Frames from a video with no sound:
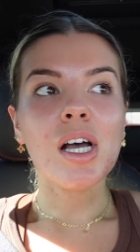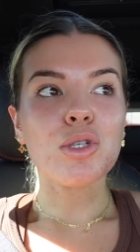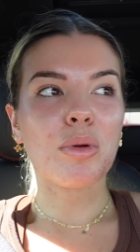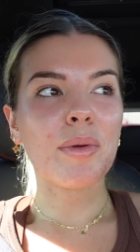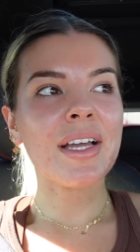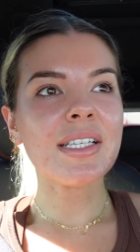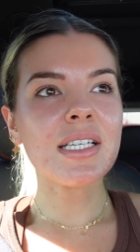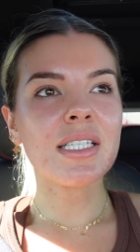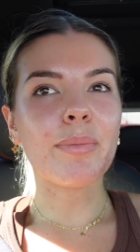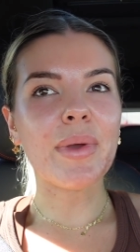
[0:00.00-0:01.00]
So probably head down
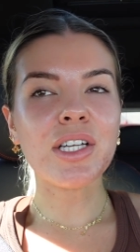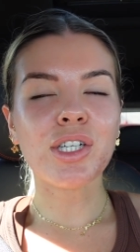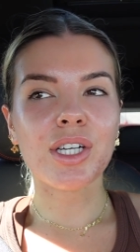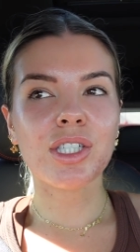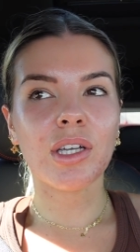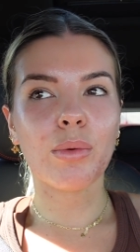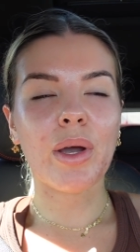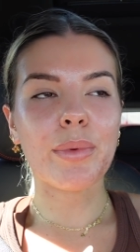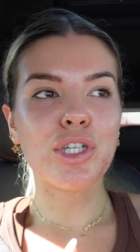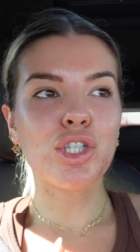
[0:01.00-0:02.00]
to the beach actually,
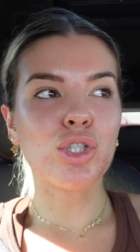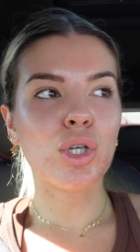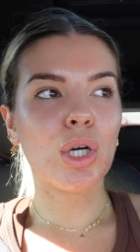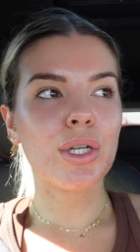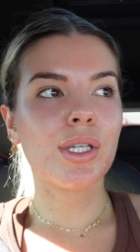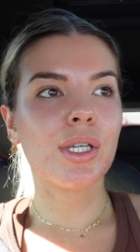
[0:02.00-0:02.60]
where we shot